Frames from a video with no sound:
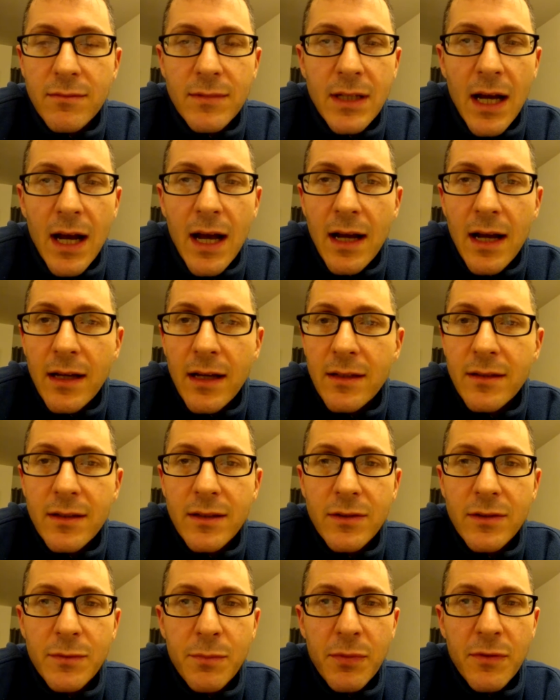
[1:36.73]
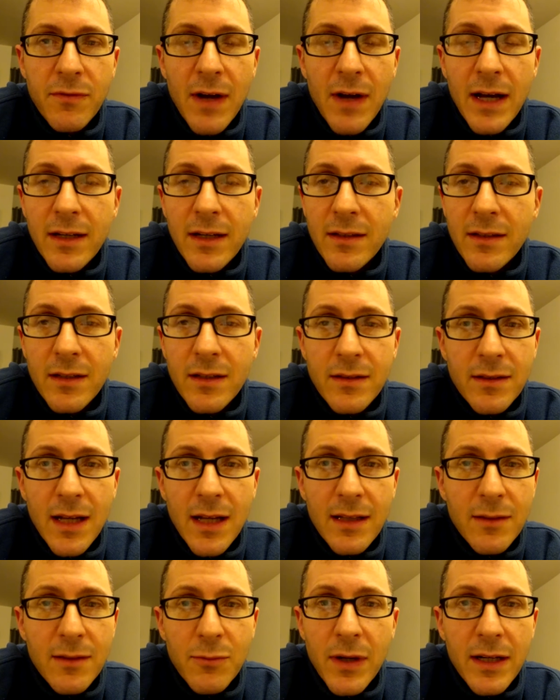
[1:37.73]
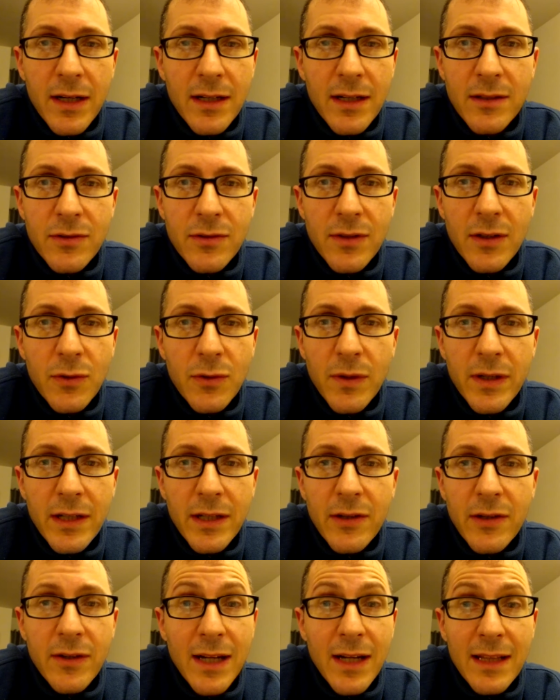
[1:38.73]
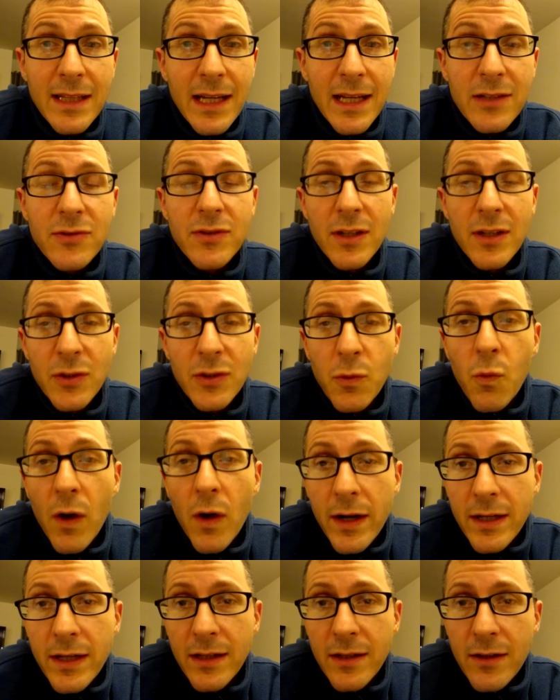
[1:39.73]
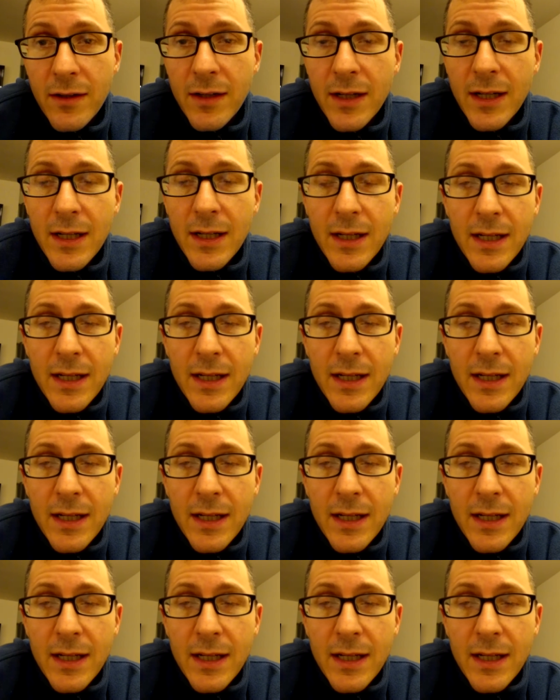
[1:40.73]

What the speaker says: God is providing that's not the right answer that you want to hear, not the answer that you want to hear.